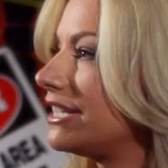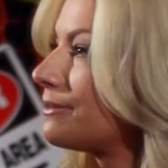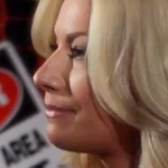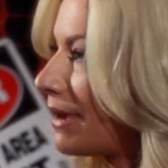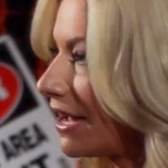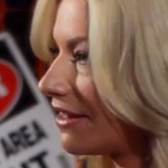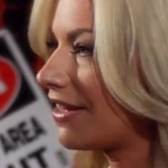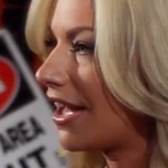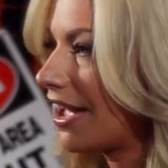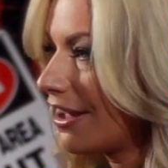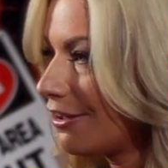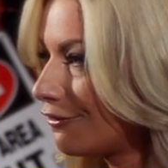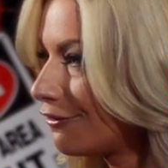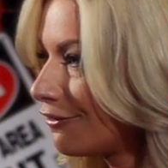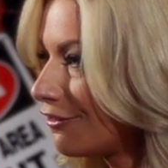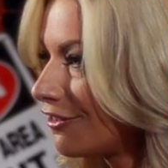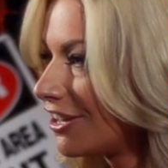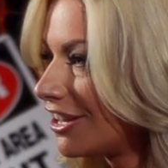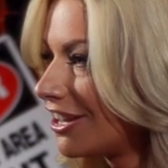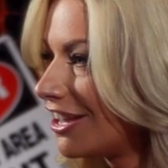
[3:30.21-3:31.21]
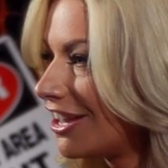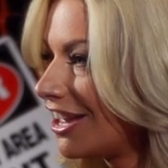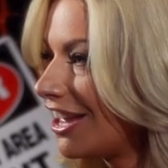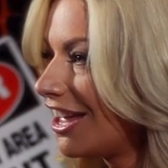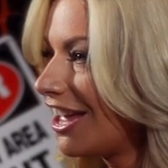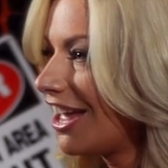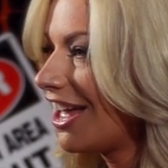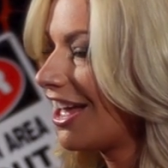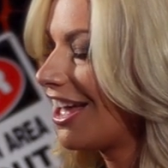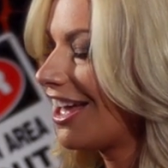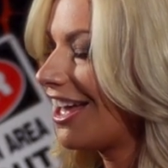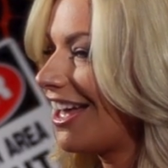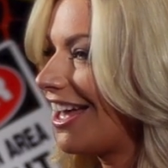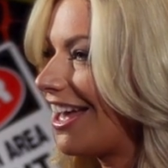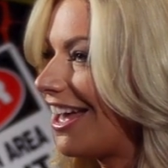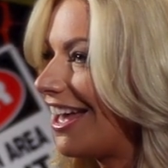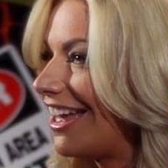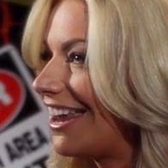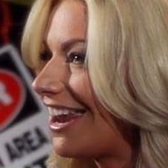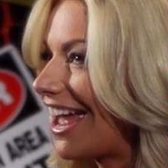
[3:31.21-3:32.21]
into my life.
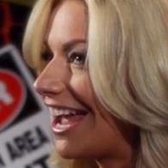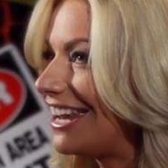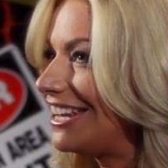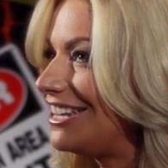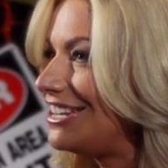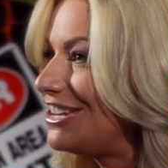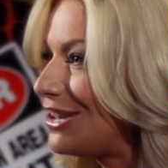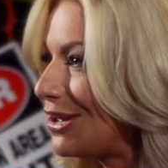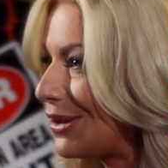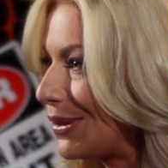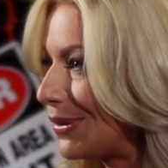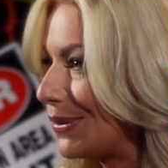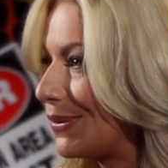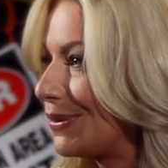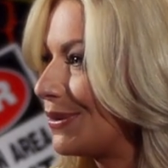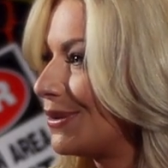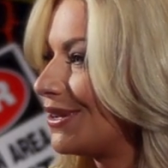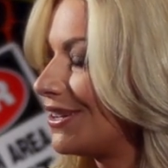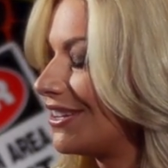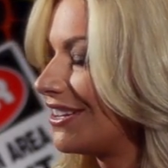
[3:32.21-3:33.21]
And I knew